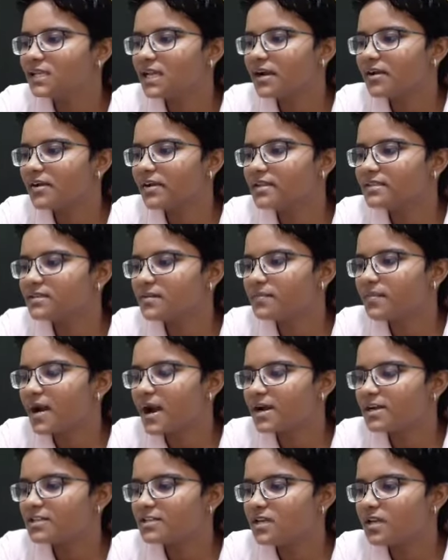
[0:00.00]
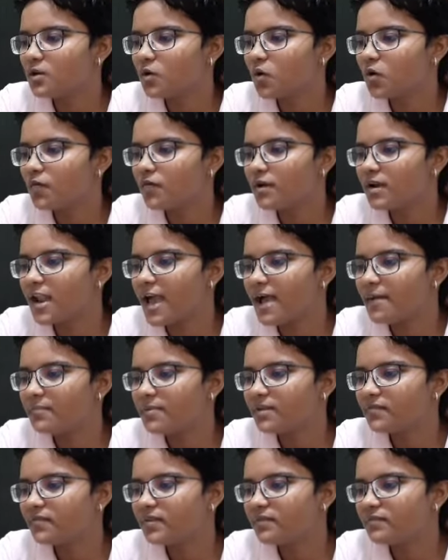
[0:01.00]
there is a partial
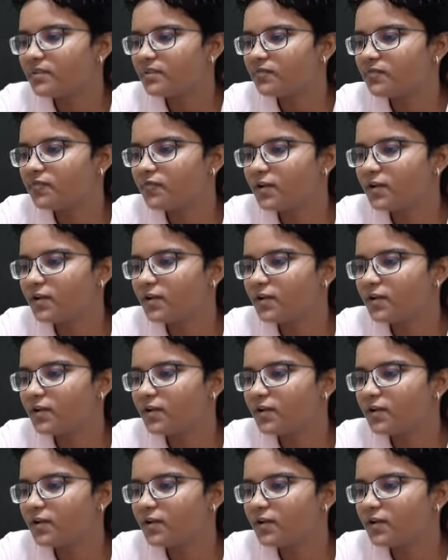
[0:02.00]
overlapping between